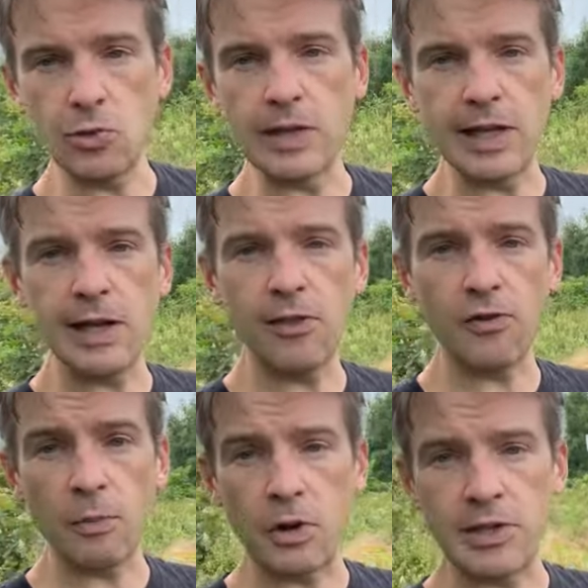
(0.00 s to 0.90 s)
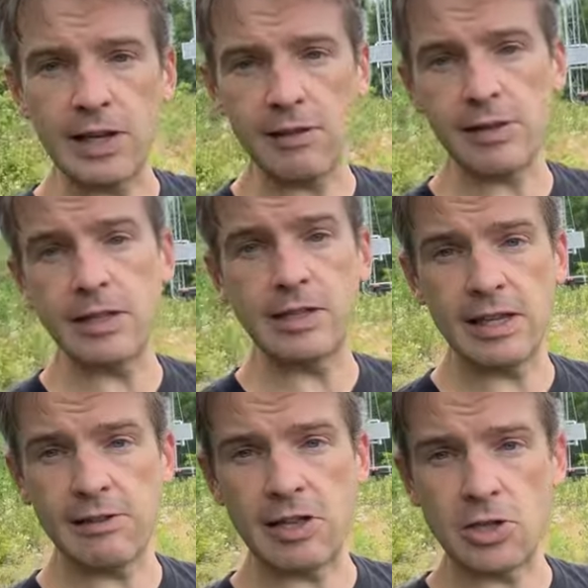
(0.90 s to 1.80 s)
leads from your DC to
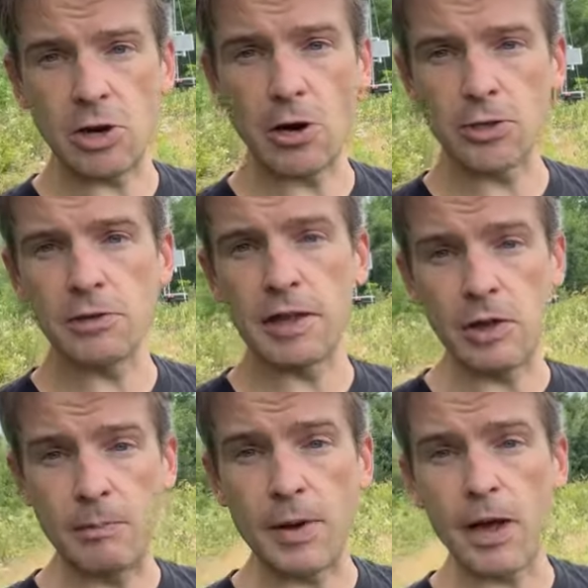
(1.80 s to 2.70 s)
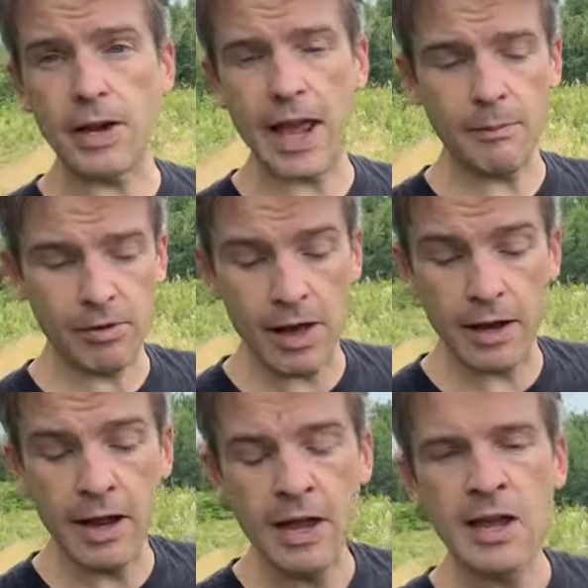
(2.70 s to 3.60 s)
DC charger that you can buy on Amazon